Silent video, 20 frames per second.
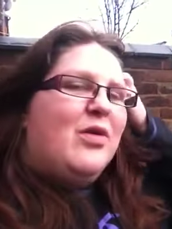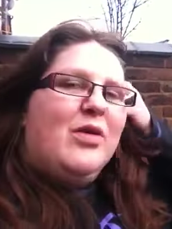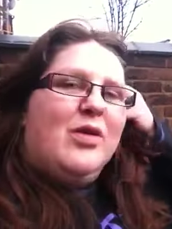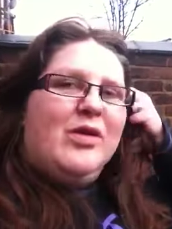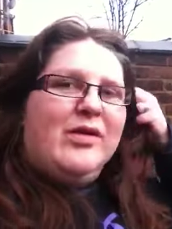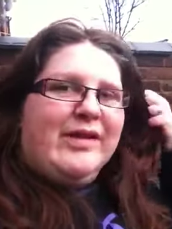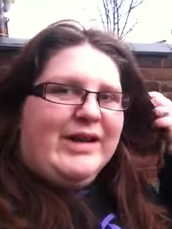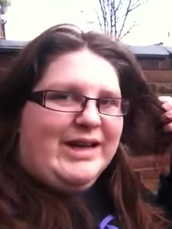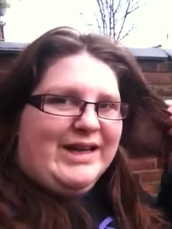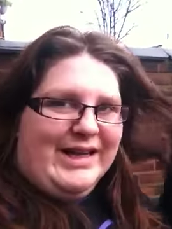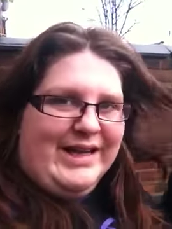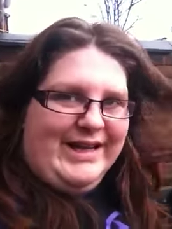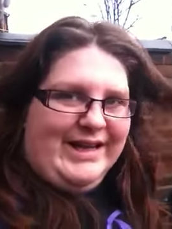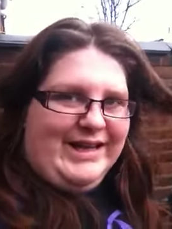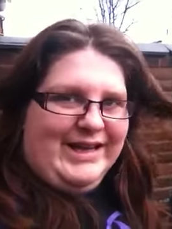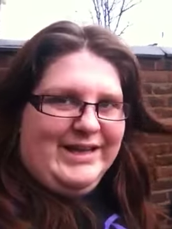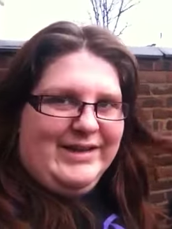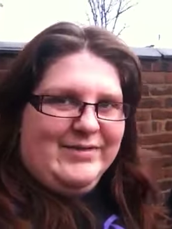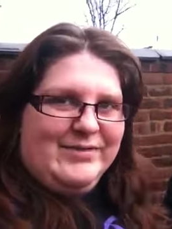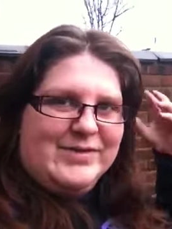all the
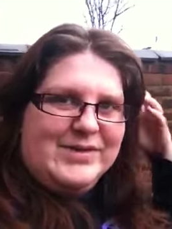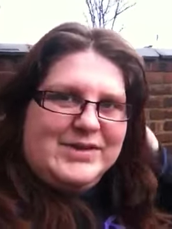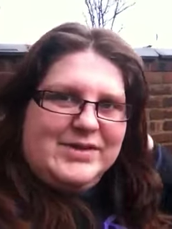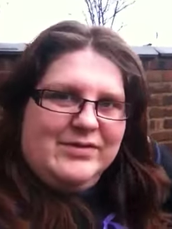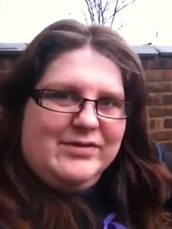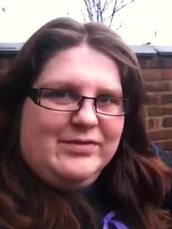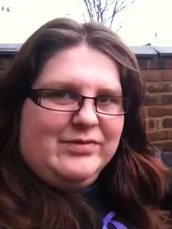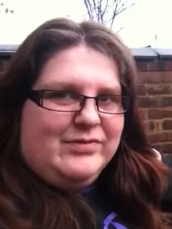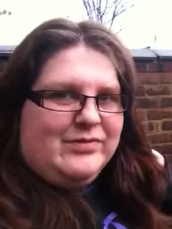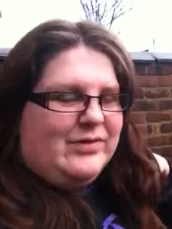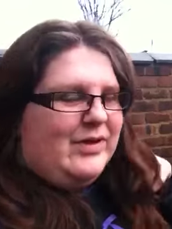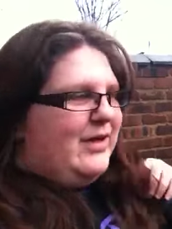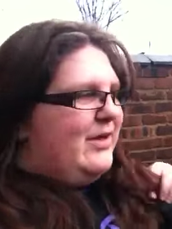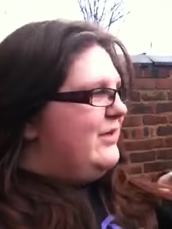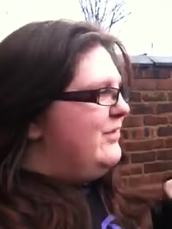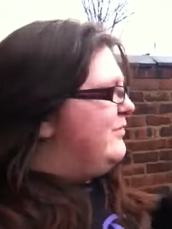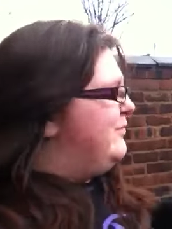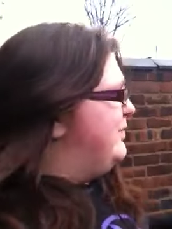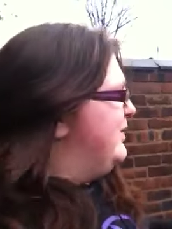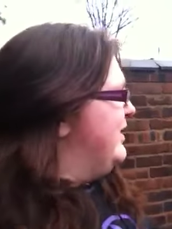leaves have
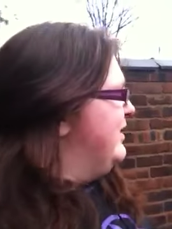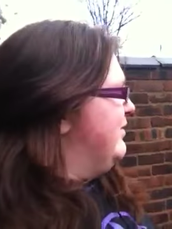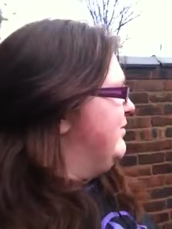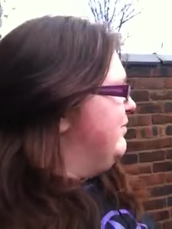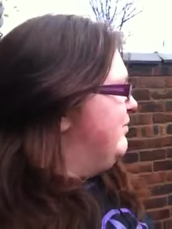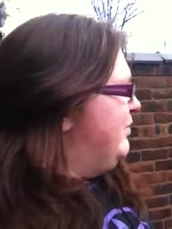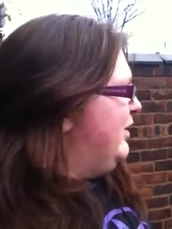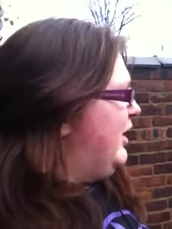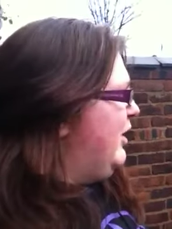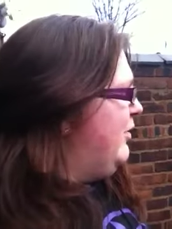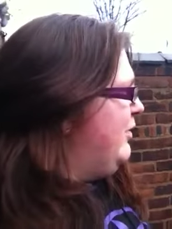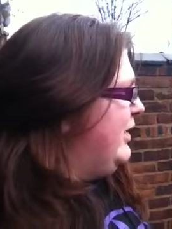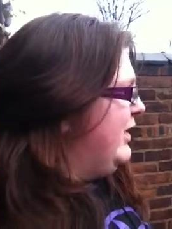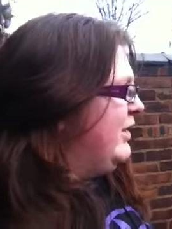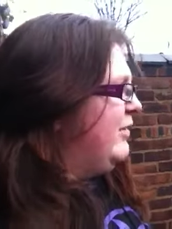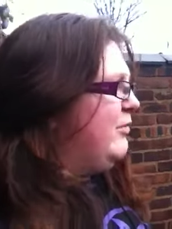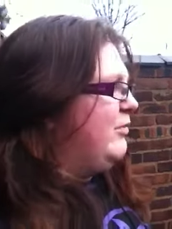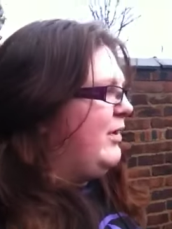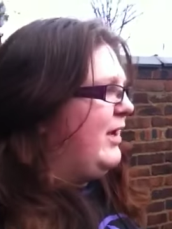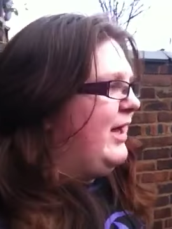kind of been
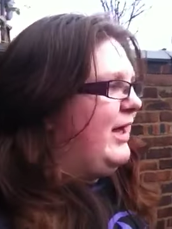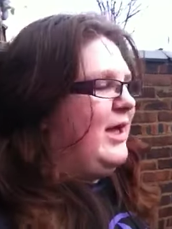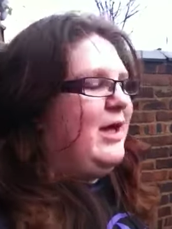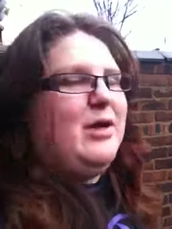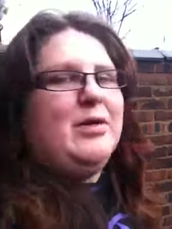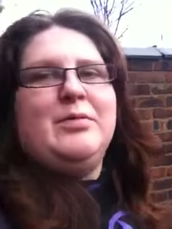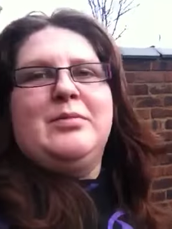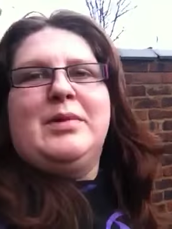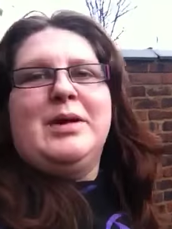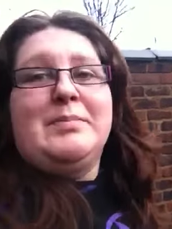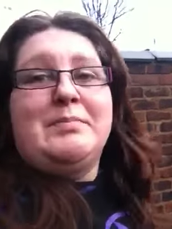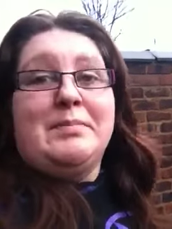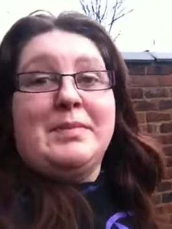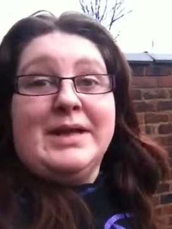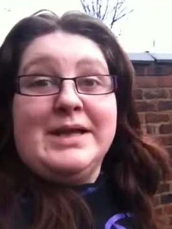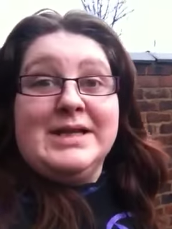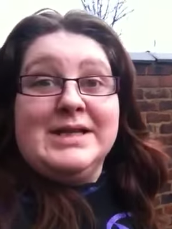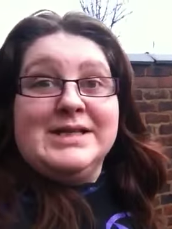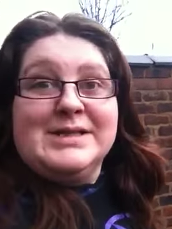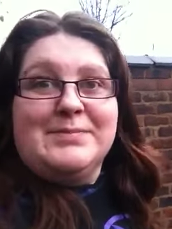blowing around, my
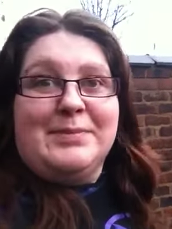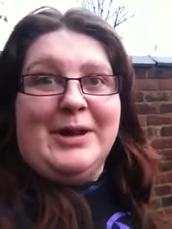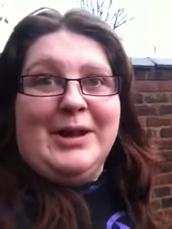bin's